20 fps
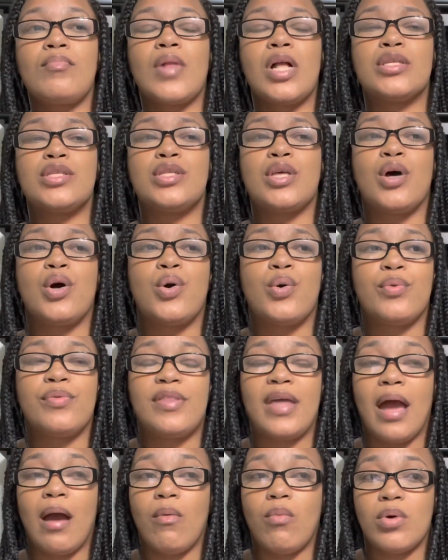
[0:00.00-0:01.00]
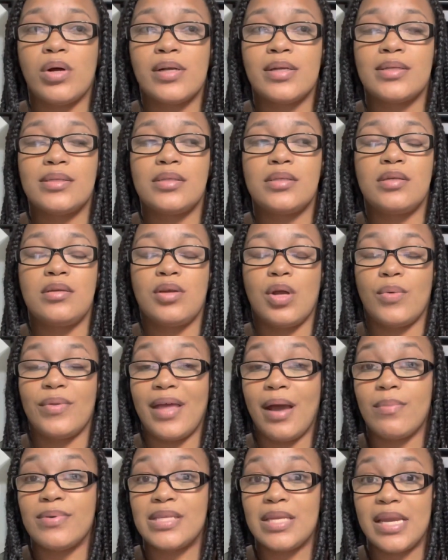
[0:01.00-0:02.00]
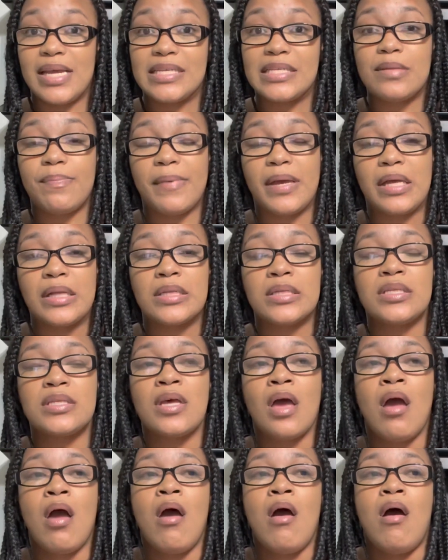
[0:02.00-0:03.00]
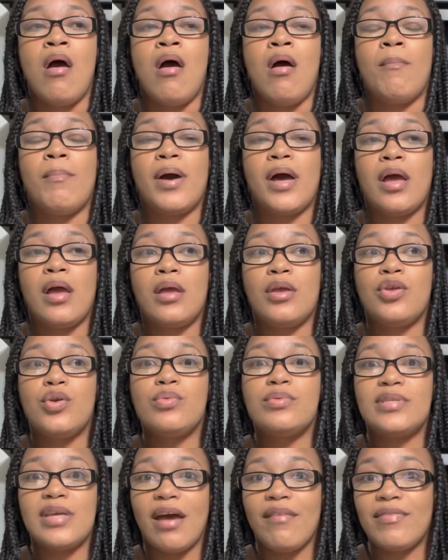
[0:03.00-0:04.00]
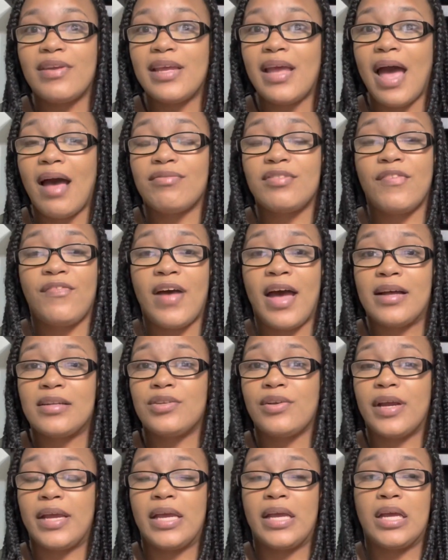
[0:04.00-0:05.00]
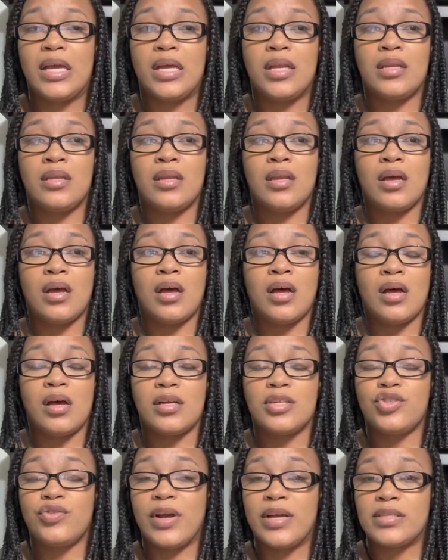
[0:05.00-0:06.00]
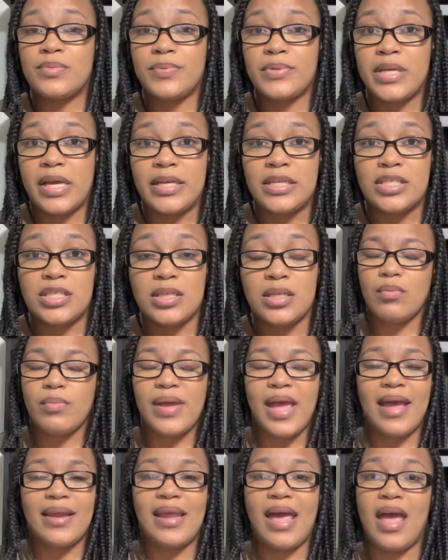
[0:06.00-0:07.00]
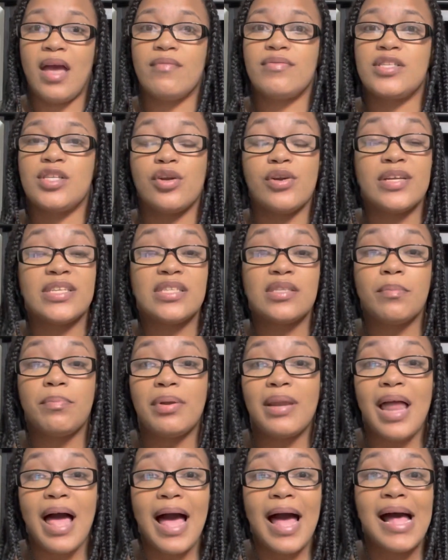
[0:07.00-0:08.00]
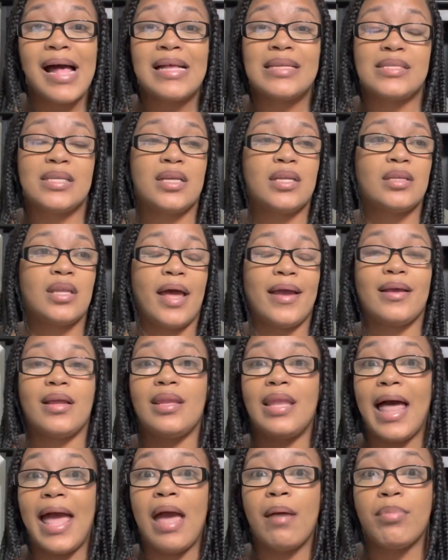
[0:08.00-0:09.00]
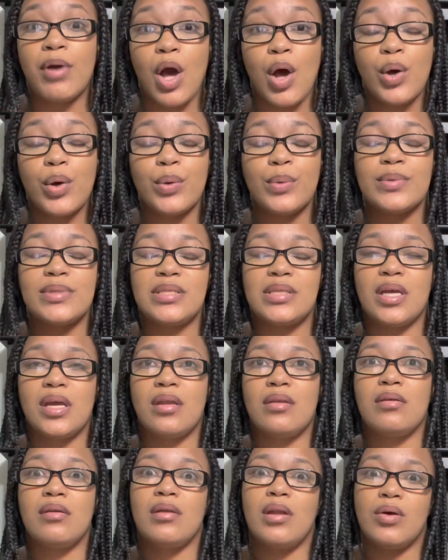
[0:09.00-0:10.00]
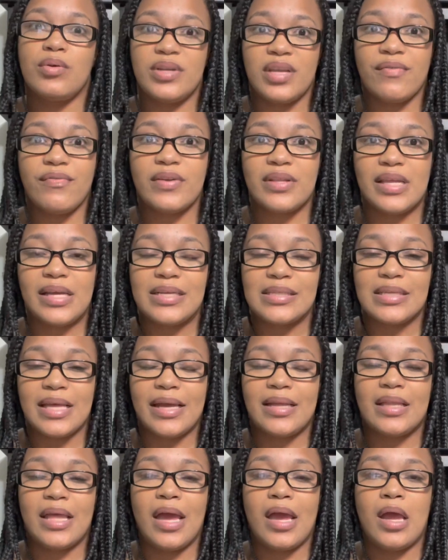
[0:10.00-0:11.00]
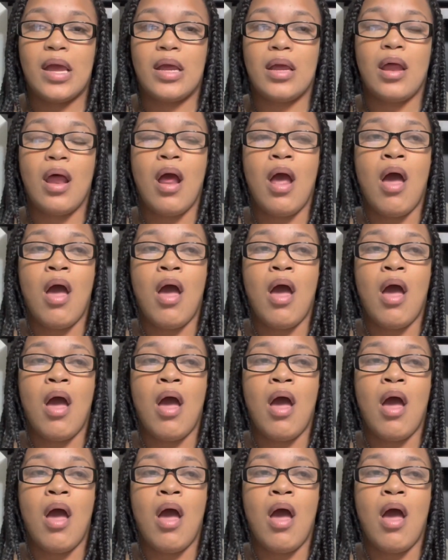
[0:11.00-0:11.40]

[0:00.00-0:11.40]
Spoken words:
So that was, you know, that was an expense. But you definitely have to factor in transportation. We had to have certain supplies and like lab coats and, you know, different things like that.